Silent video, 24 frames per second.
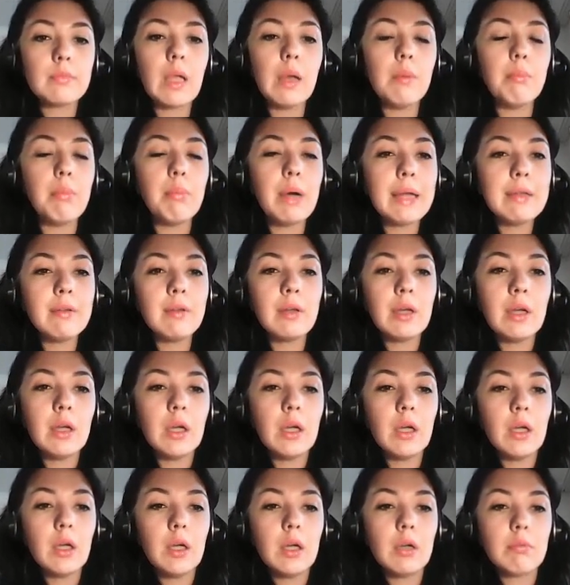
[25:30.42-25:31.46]
But
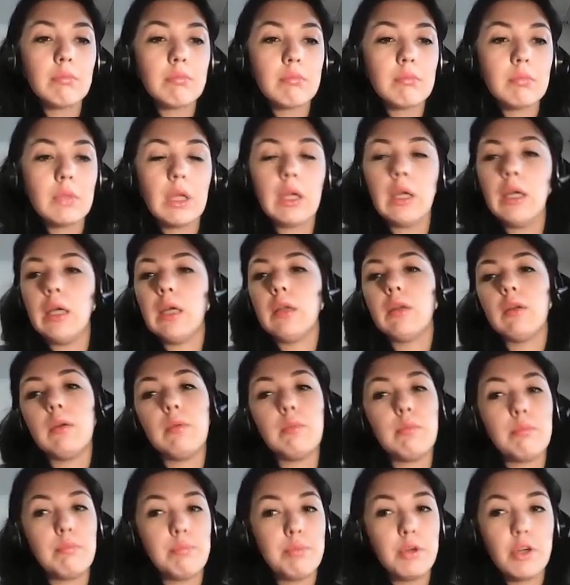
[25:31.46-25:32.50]
again,
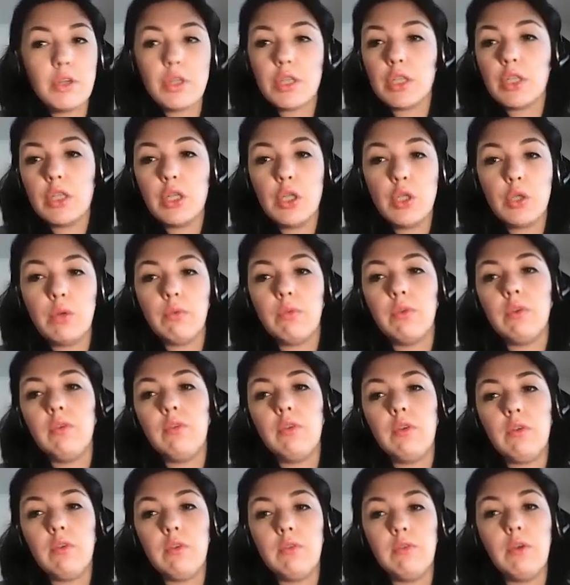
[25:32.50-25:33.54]
percentage of
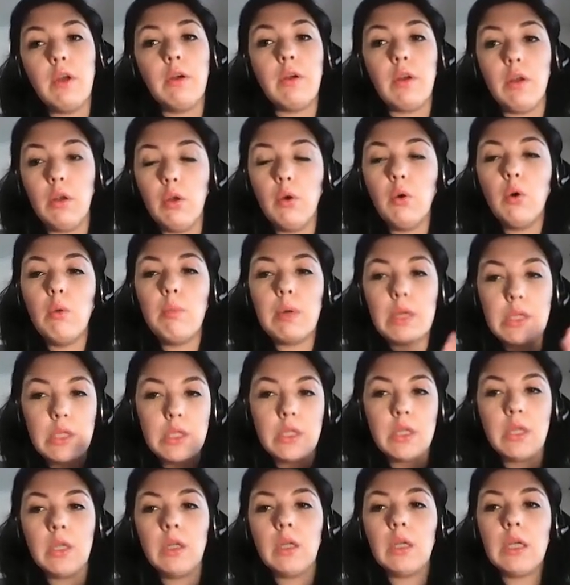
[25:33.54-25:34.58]
this is very low, but
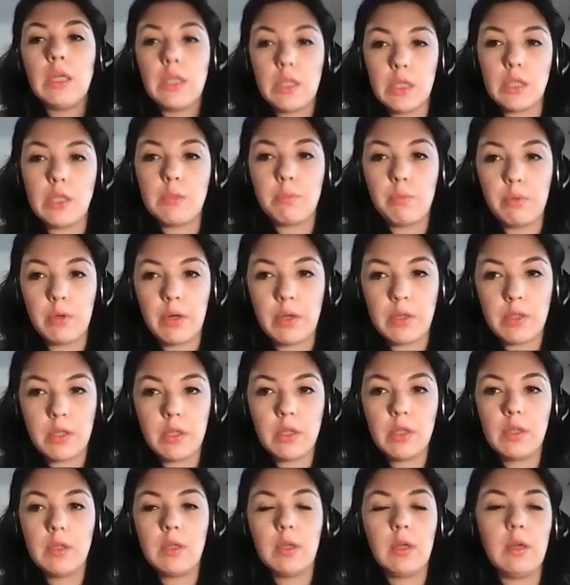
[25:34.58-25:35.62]
still it is present,